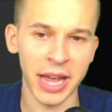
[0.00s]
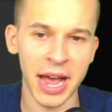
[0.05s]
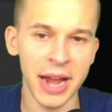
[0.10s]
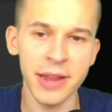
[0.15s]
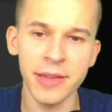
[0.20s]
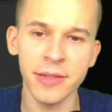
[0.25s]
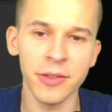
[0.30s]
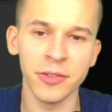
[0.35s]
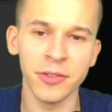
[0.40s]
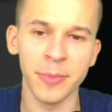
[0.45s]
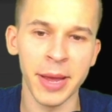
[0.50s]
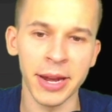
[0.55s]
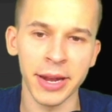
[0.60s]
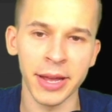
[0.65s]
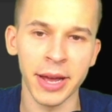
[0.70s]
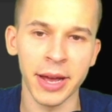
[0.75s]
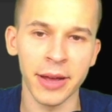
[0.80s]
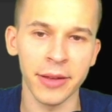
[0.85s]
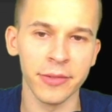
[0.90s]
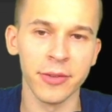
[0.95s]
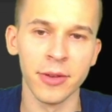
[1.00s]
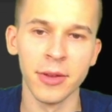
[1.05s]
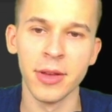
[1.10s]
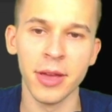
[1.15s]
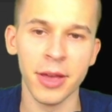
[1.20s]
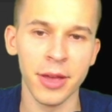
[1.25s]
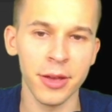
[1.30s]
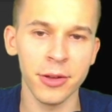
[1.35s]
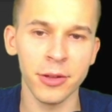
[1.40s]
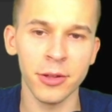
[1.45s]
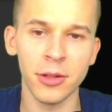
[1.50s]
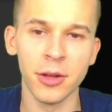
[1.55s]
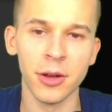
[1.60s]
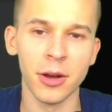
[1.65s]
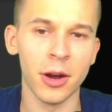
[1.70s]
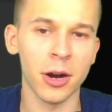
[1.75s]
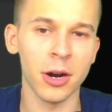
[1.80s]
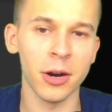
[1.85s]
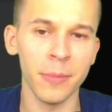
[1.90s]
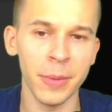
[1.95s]
any of these main guys, Hill,
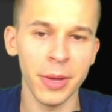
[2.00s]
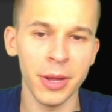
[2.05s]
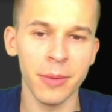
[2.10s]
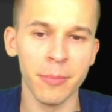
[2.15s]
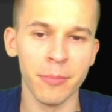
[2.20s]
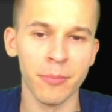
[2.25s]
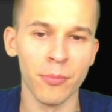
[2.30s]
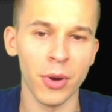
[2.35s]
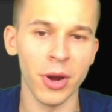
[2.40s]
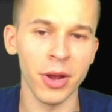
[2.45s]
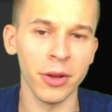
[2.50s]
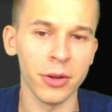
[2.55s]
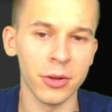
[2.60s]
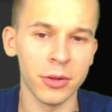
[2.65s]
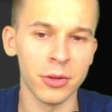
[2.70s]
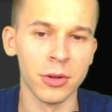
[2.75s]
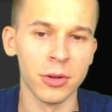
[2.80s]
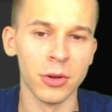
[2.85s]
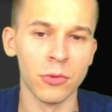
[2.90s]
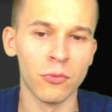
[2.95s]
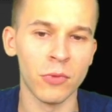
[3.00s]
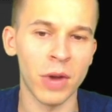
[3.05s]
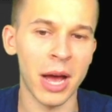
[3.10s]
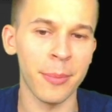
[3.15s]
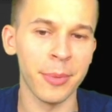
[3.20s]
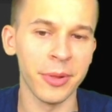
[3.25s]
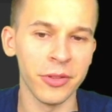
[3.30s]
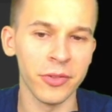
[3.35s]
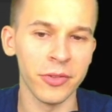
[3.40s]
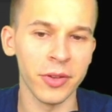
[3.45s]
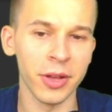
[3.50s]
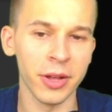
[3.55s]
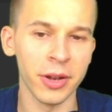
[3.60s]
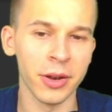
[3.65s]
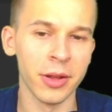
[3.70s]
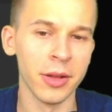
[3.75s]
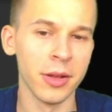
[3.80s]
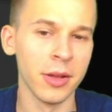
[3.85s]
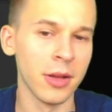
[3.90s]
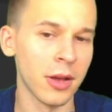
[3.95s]
Hardman, Pringle,
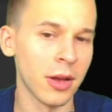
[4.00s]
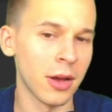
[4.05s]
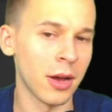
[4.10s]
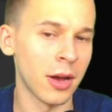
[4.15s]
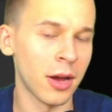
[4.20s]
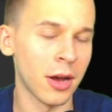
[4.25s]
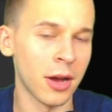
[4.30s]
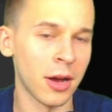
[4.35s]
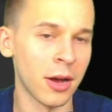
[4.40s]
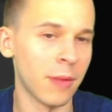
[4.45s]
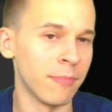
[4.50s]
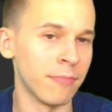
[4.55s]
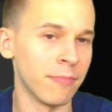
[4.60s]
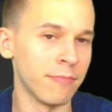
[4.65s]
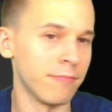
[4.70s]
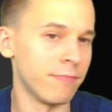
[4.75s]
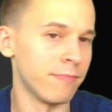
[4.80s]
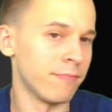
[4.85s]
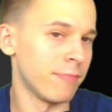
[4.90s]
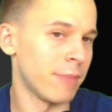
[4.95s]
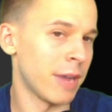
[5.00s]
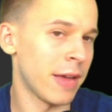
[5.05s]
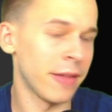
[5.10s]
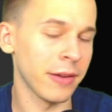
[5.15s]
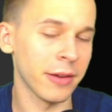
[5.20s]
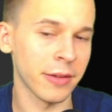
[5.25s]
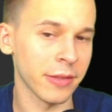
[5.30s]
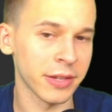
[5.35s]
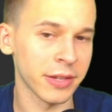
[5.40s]
Robinson. I think like the